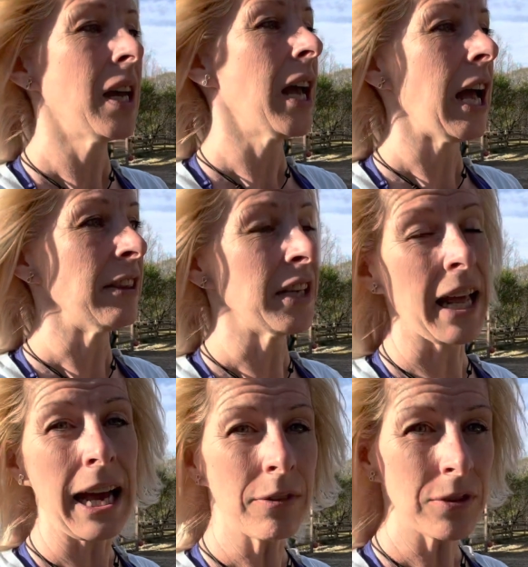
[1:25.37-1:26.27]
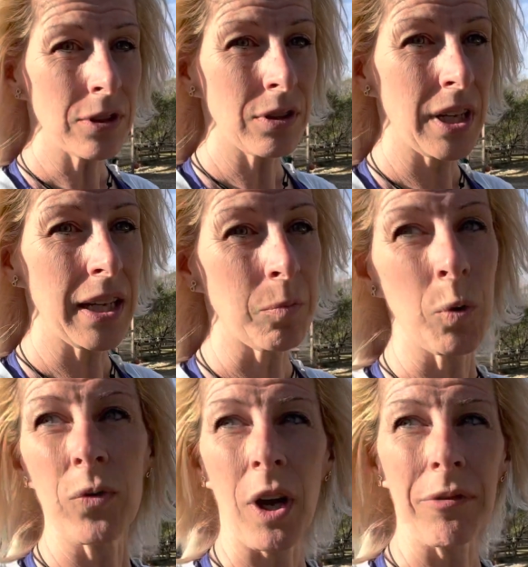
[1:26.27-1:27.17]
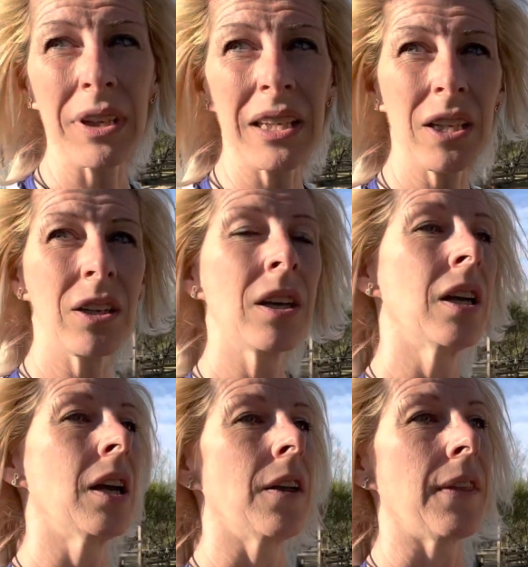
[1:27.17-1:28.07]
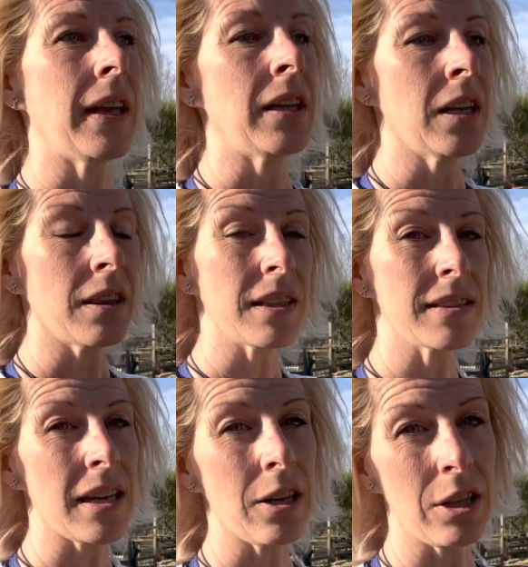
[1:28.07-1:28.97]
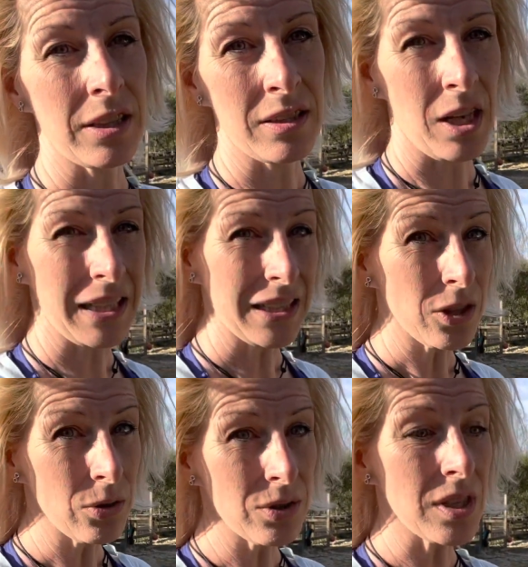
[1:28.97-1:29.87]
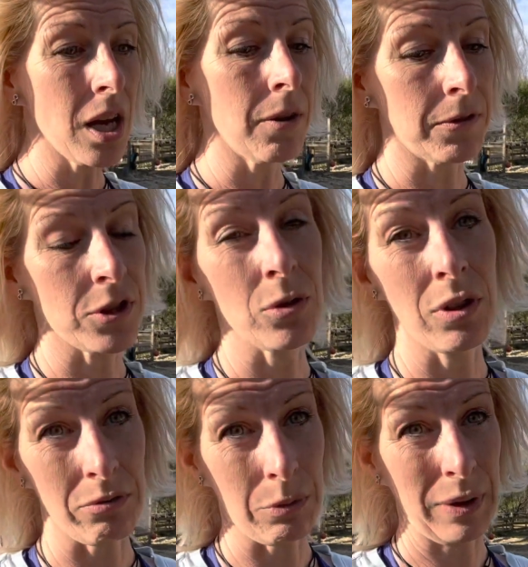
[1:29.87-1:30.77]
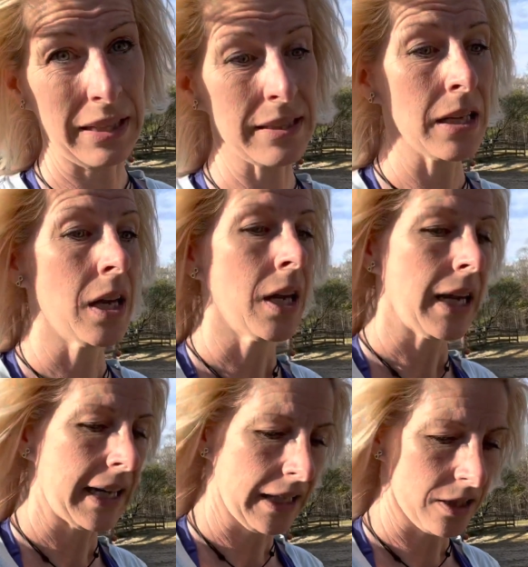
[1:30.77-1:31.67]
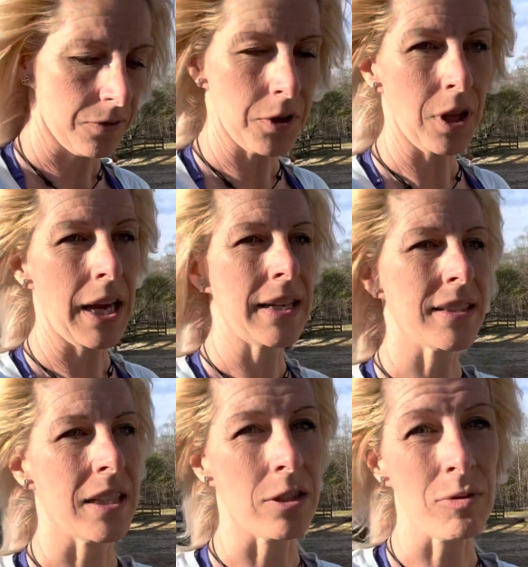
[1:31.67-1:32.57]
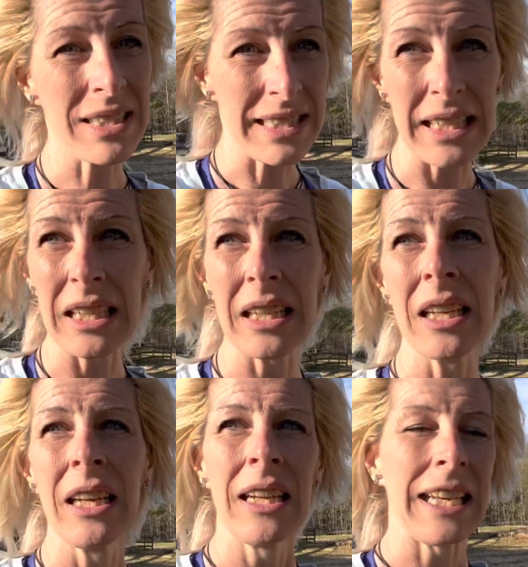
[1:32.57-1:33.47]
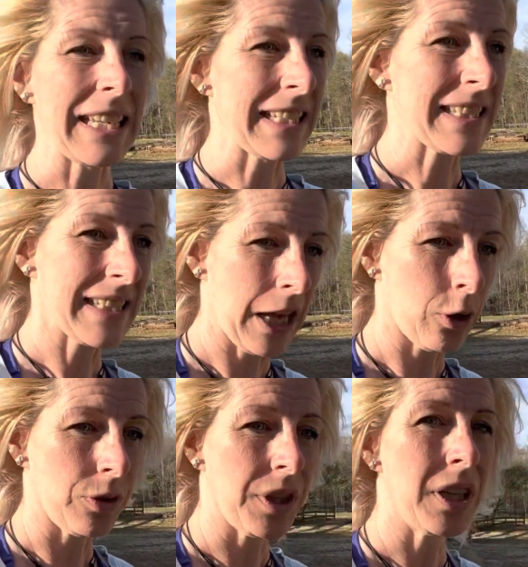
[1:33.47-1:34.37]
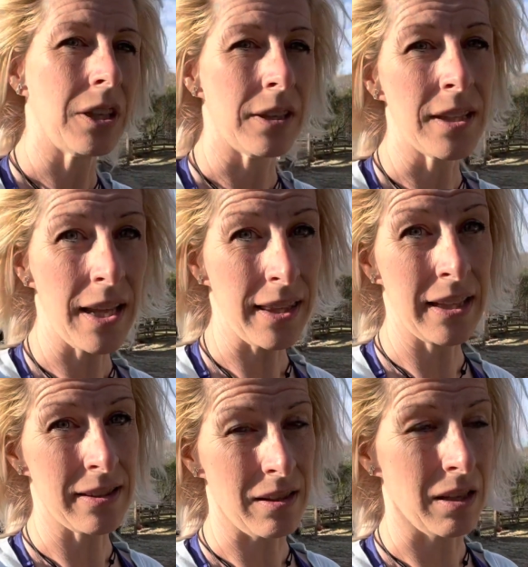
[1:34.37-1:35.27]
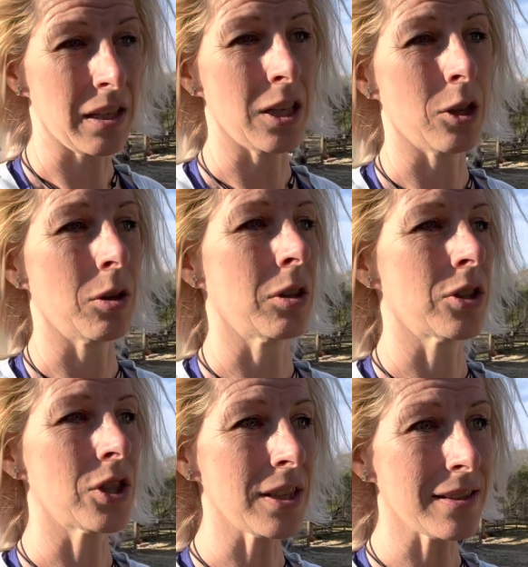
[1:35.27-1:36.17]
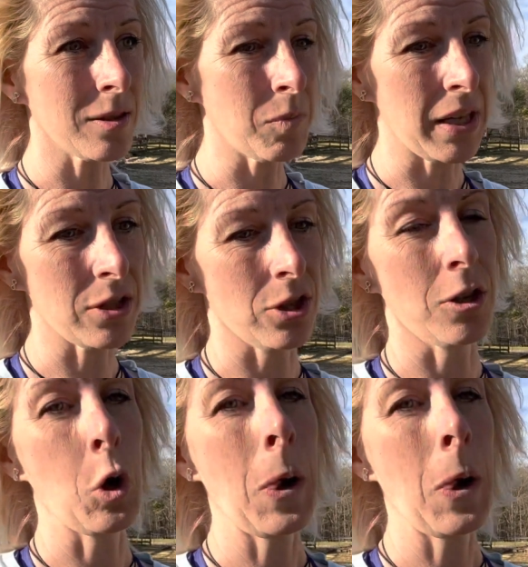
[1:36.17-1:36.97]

And then after they get moved off of here, then this area does not get used for 2 to 3 weeks. It gets fertilized, it gets reseeded, it gets settled. Nothing is on here, just to make sure.